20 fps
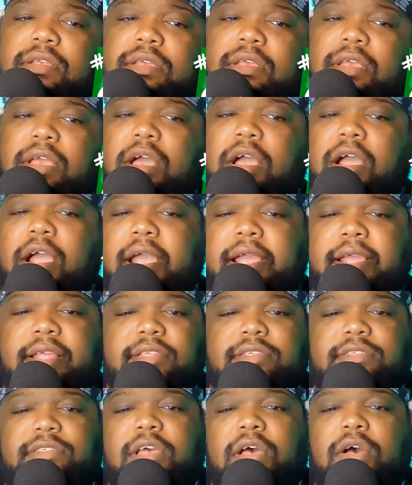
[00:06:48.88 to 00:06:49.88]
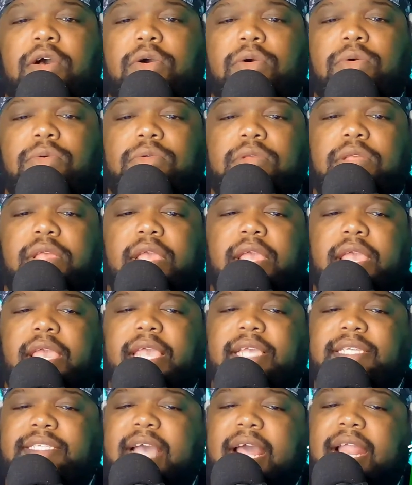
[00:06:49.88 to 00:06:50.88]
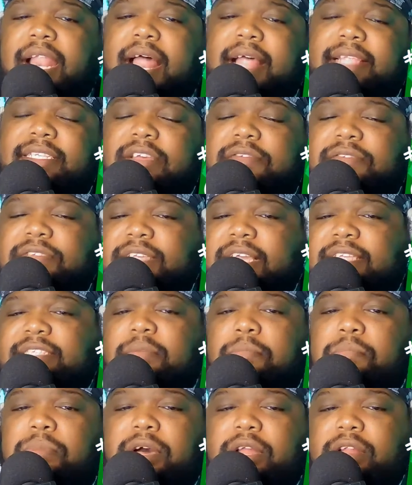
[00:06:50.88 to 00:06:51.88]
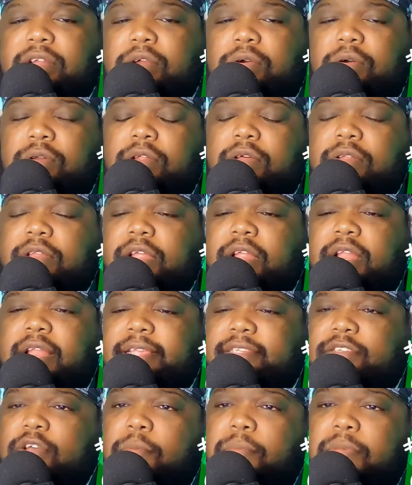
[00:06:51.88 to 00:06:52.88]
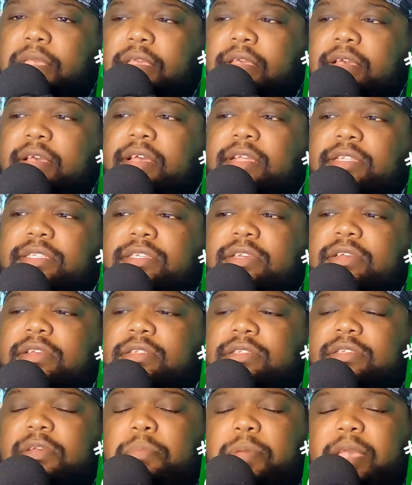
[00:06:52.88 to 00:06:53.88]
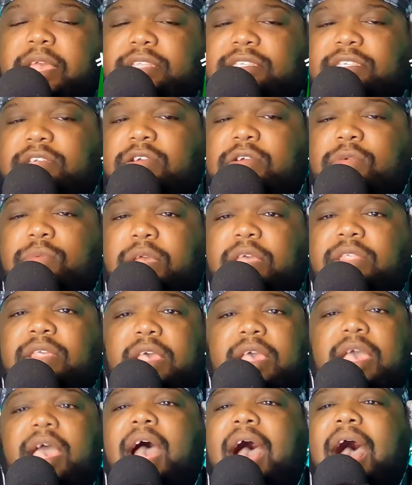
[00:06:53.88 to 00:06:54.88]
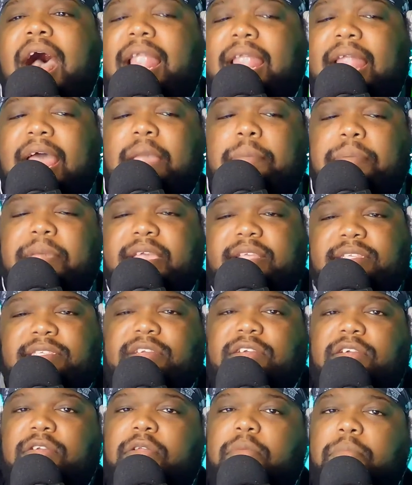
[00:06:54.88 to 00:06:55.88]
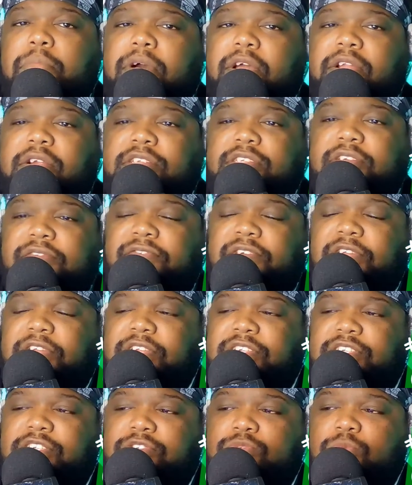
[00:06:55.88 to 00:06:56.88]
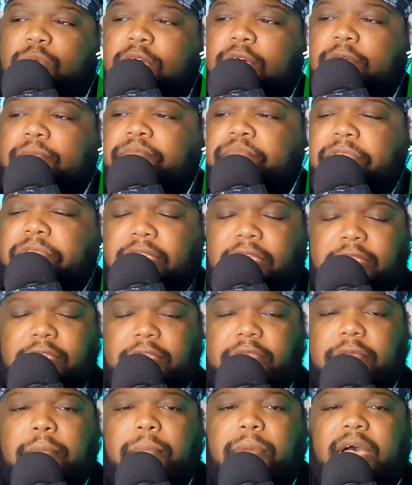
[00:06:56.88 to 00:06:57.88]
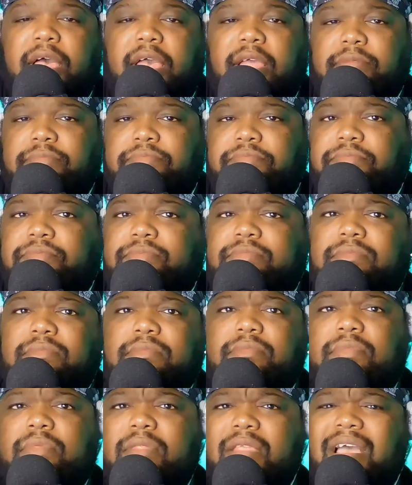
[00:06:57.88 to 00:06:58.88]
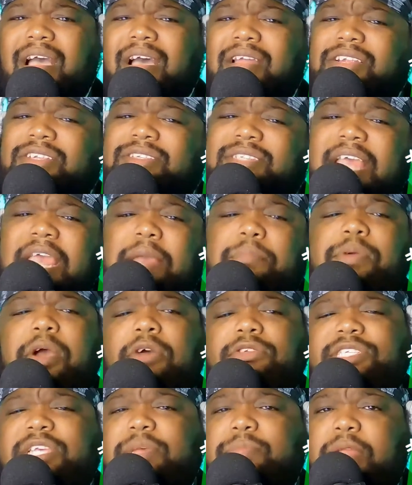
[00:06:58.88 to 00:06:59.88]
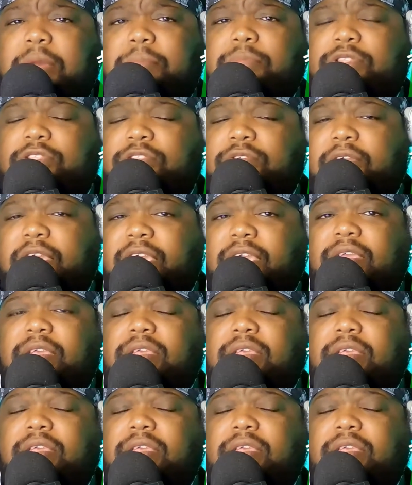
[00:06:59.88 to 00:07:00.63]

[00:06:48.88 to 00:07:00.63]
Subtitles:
All right. So he's got a lot of stuff. He's got some butter going on there. That's going to be good to pan-sear it with. I like pan-searing and butter to finish as well. But understand pro tip number 3.